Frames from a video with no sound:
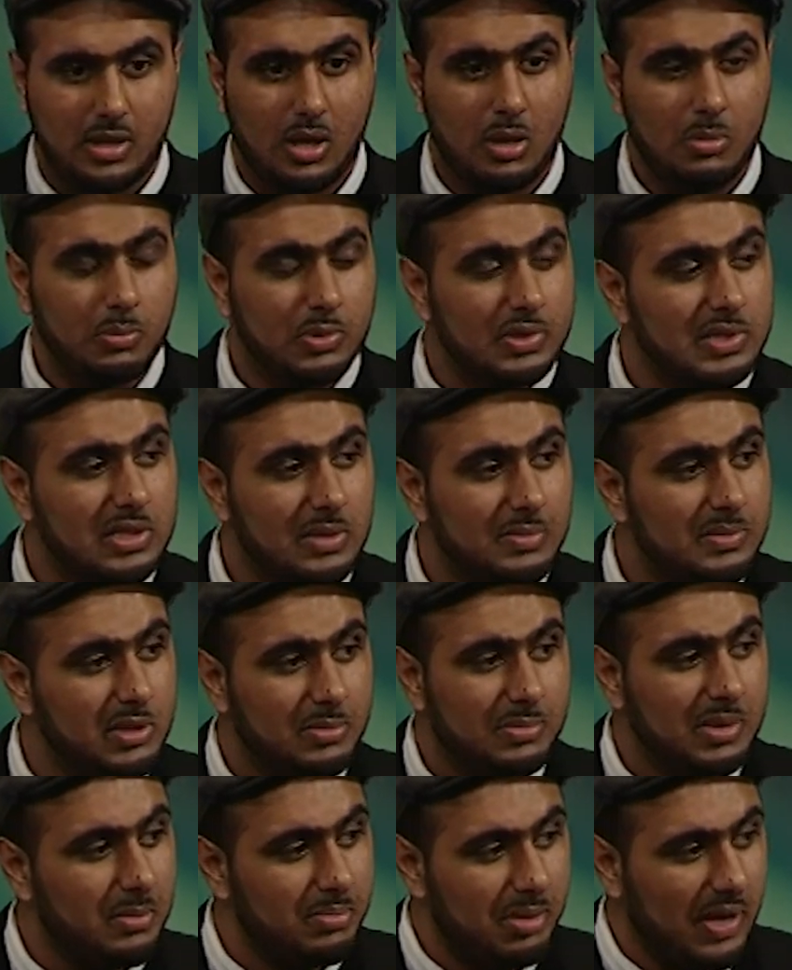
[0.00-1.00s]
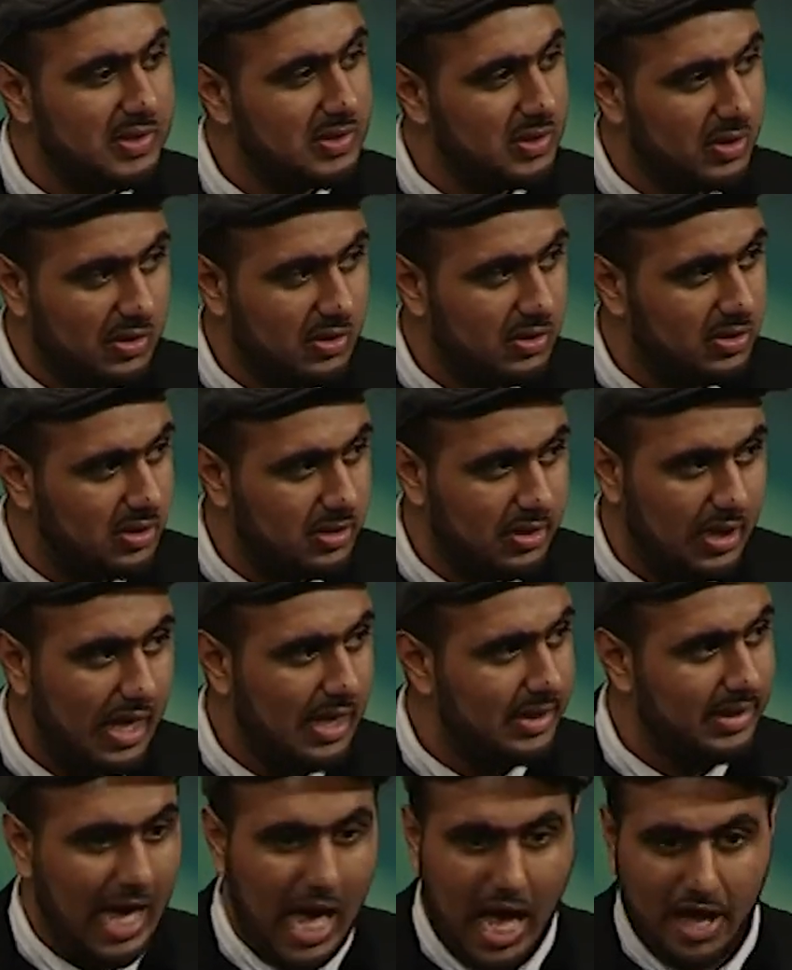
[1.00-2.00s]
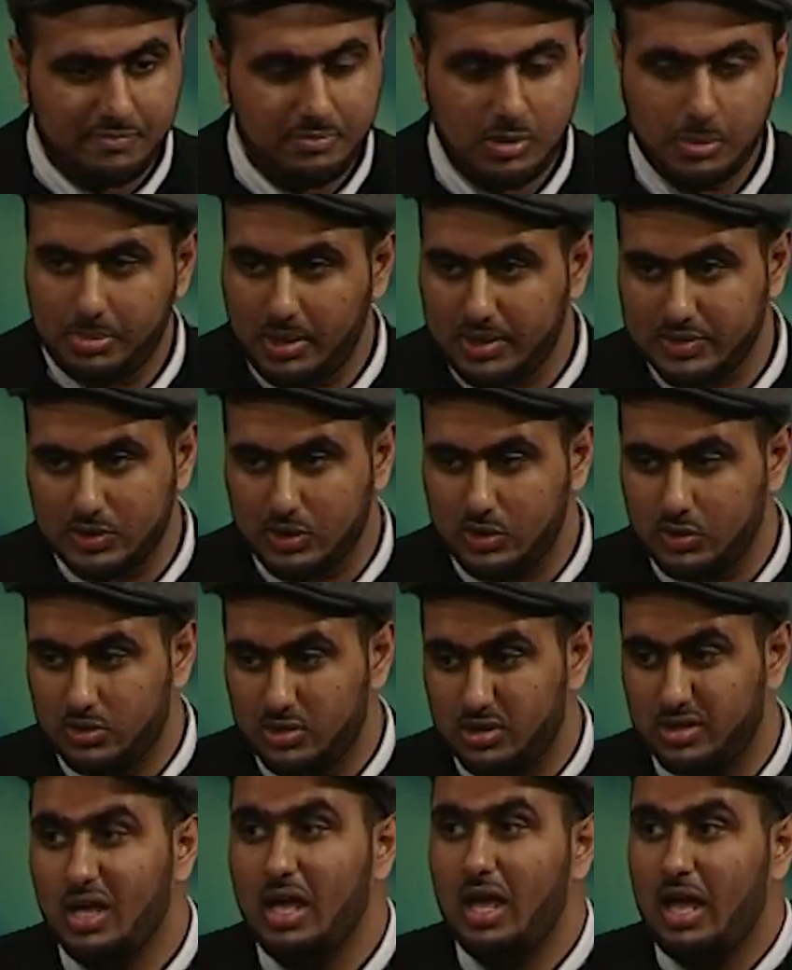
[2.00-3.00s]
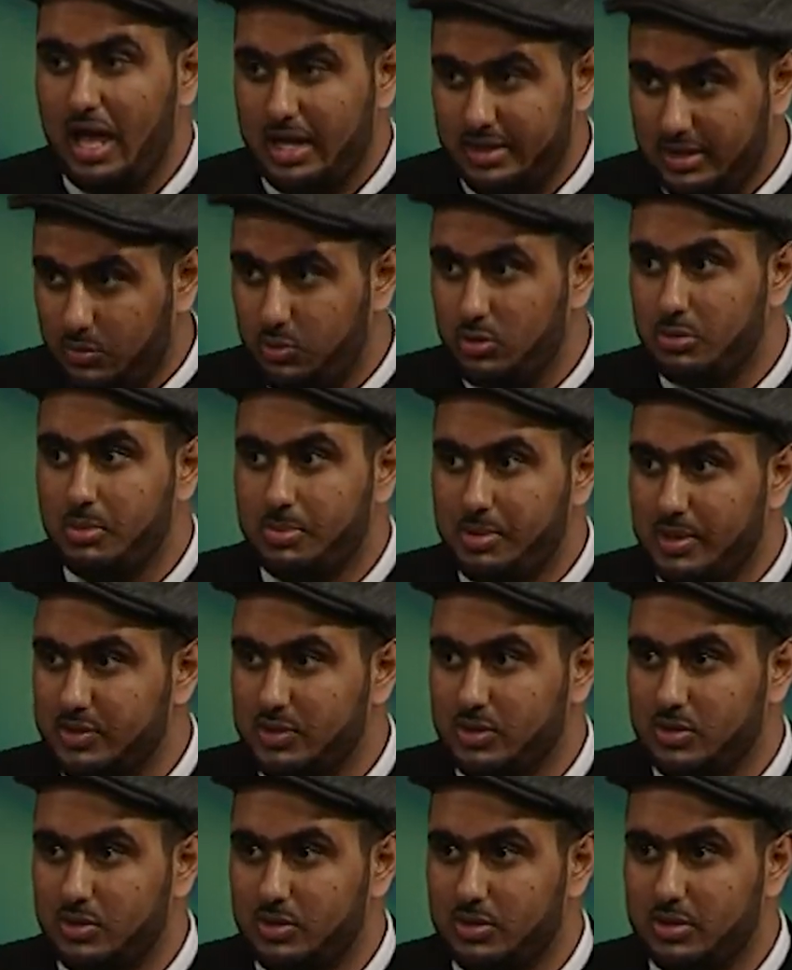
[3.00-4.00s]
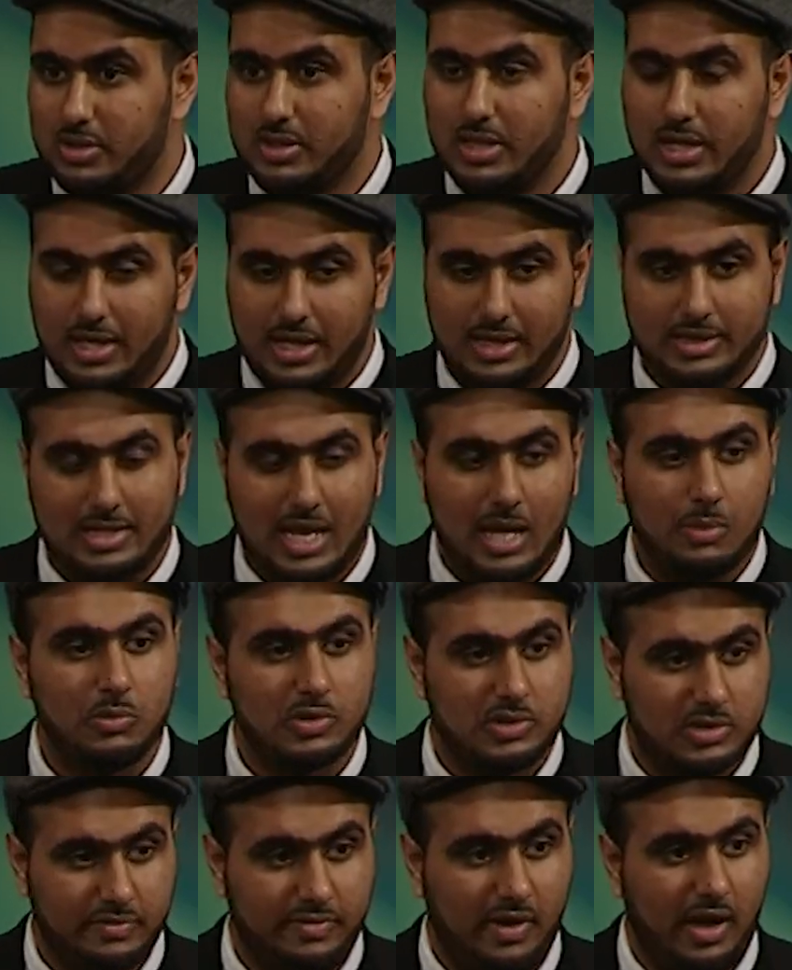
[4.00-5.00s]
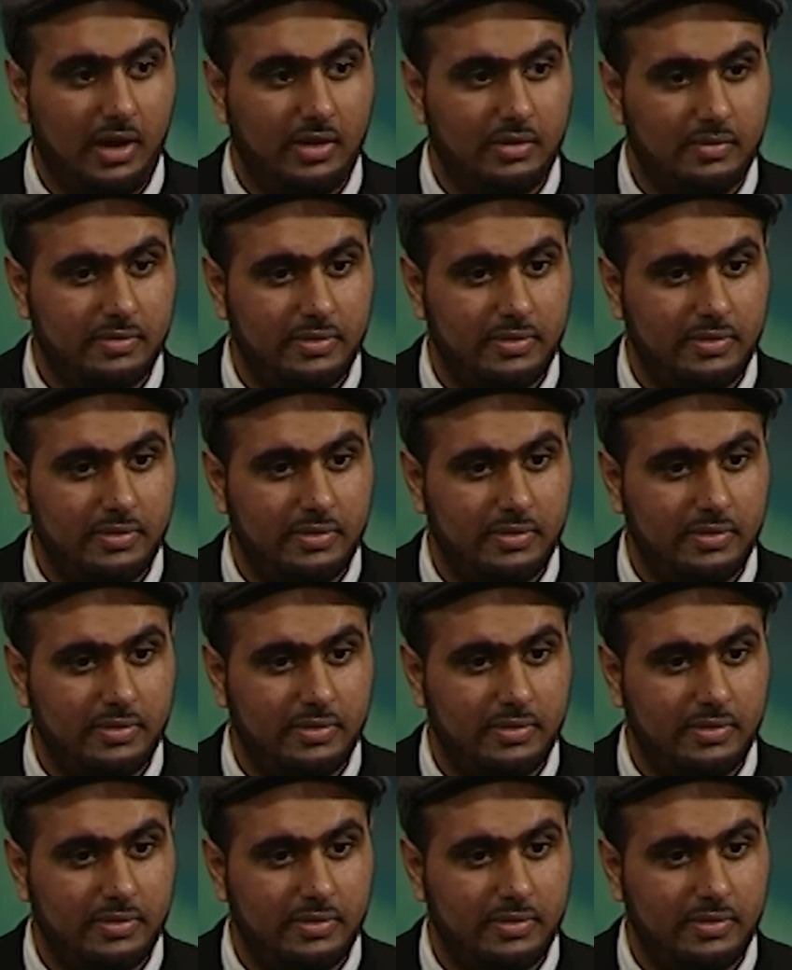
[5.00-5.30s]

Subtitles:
Muslims are being persecuted, they have been persecuted, and they will be persecuted. Islam will survive.